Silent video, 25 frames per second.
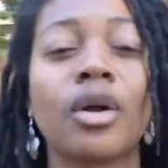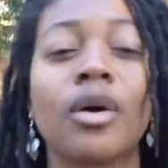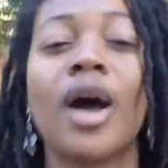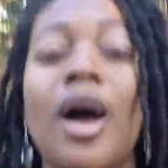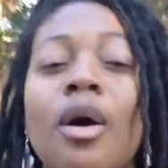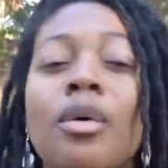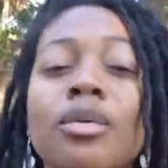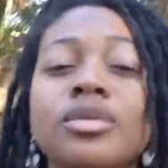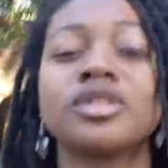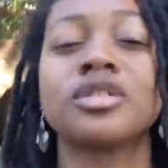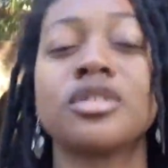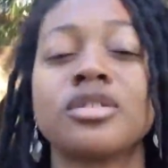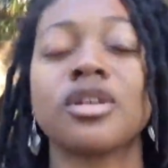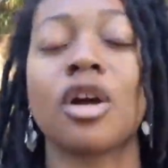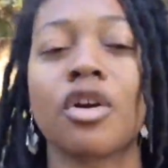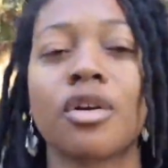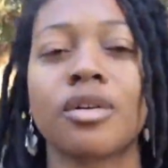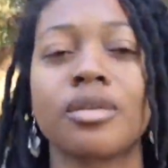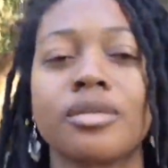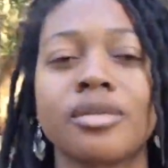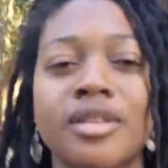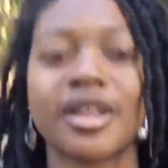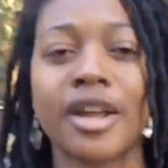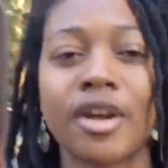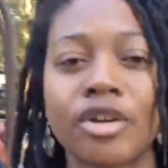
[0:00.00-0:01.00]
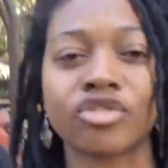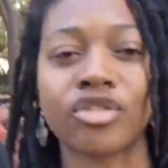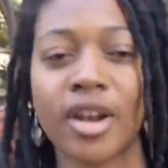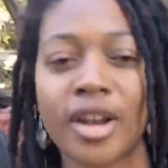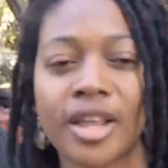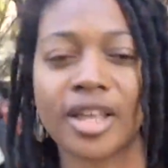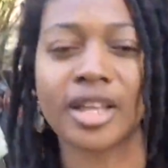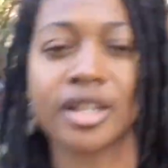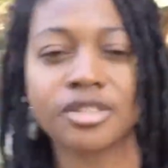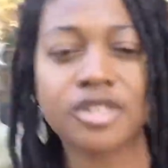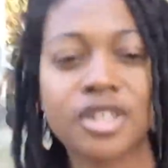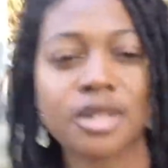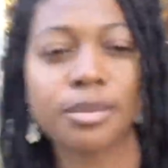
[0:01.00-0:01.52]
know. I was there trying
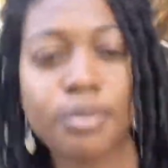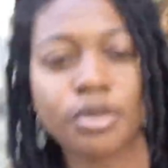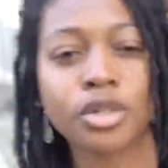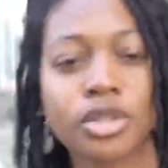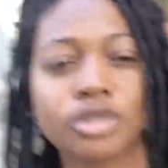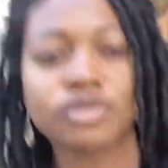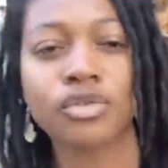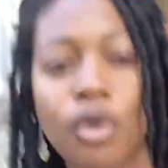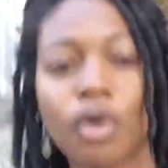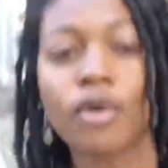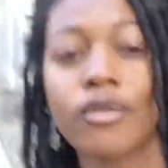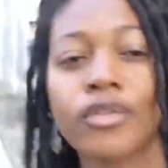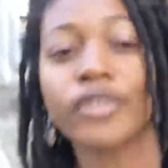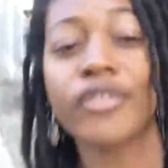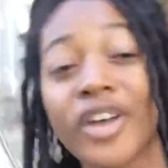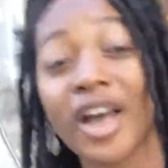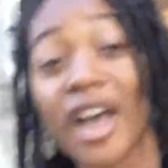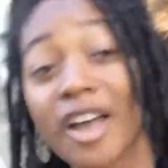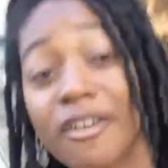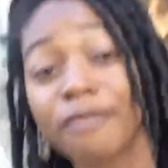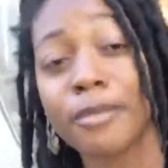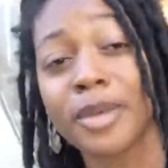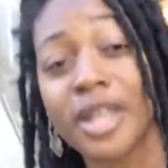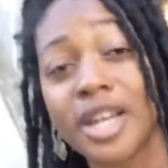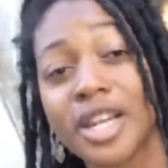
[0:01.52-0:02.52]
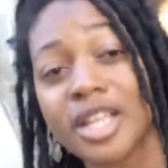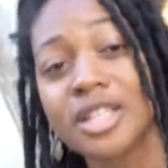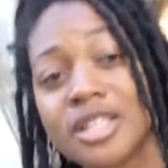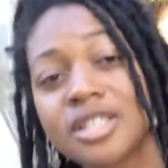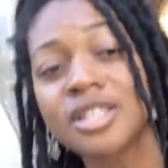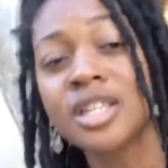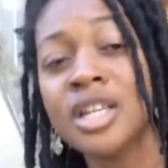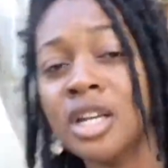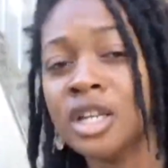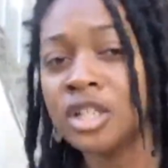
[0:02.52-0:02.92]
to get slippers for over 5 minutes.